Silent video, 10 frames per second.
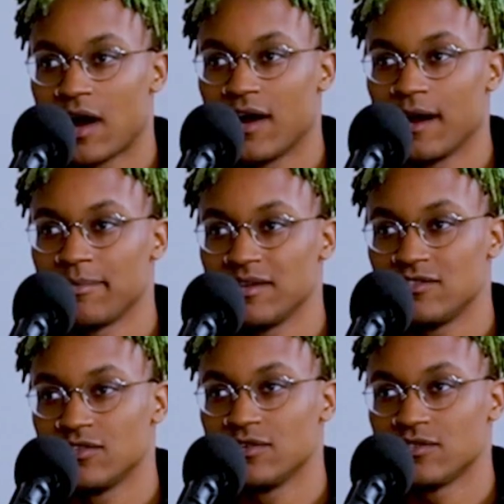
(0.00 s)
R.I.P.
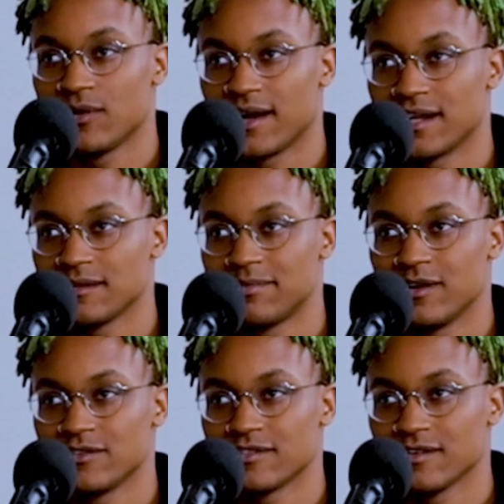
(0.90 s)
Juice, who I got the
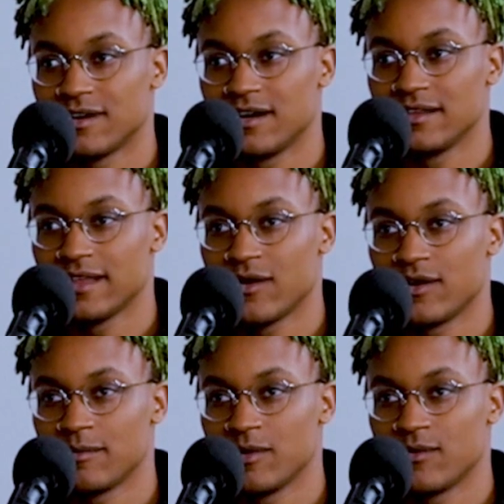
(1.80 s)
poster on. That
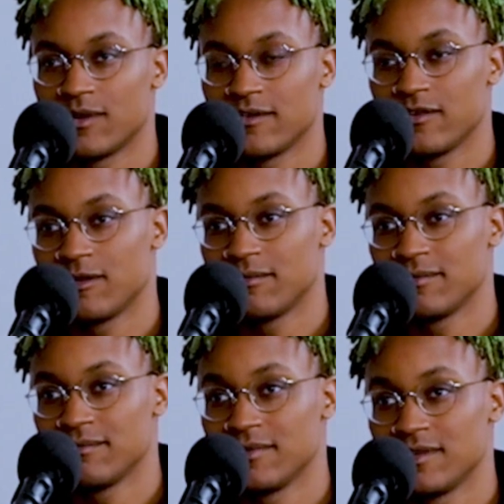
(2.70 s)
would have been one of them.
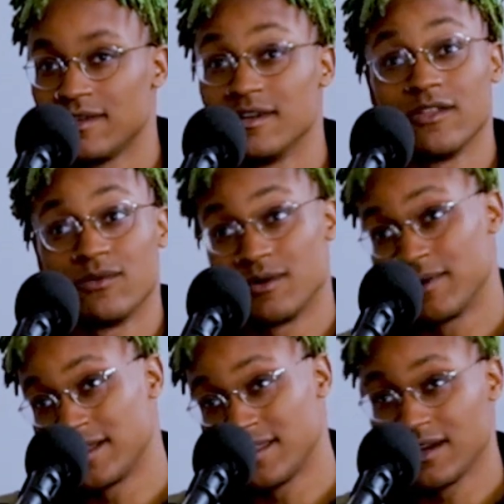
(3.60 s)
Another one
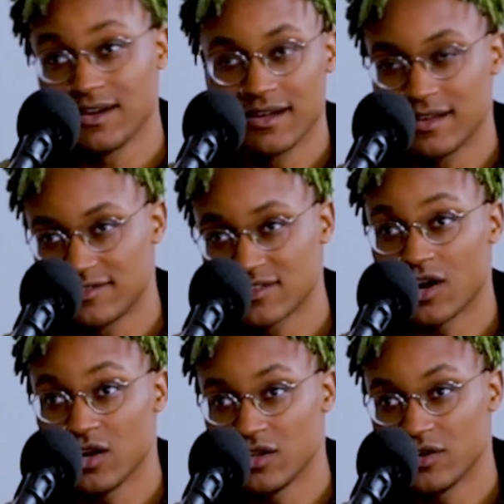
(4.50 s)
right there,
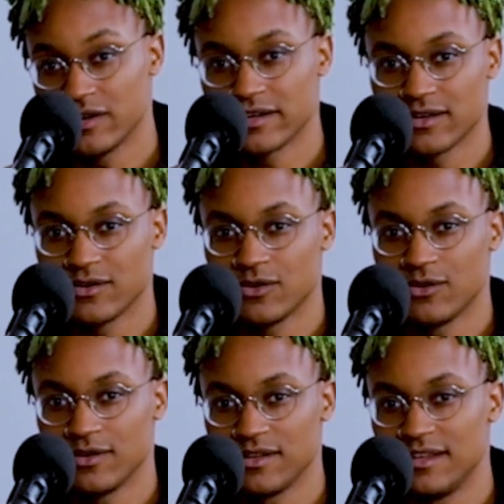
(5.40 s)
Scarlord.
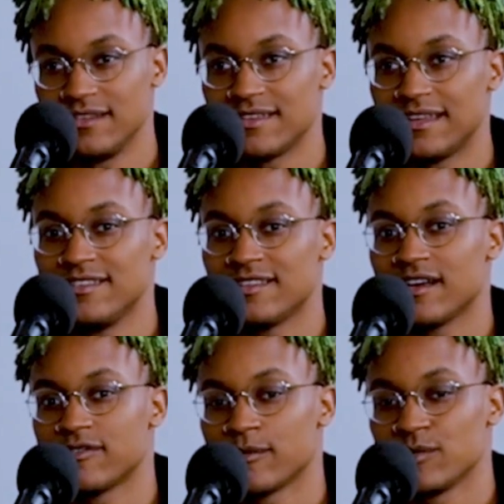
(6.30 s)
Who he's
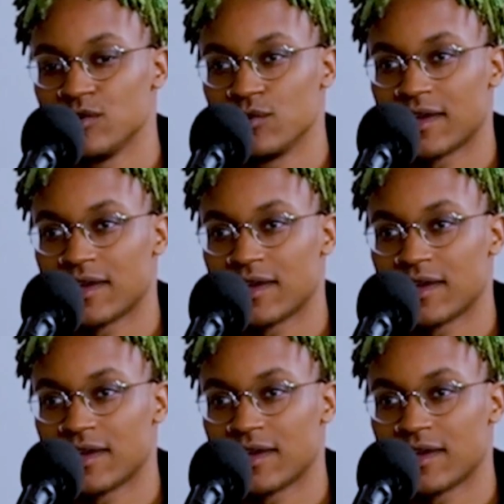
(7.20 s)
from the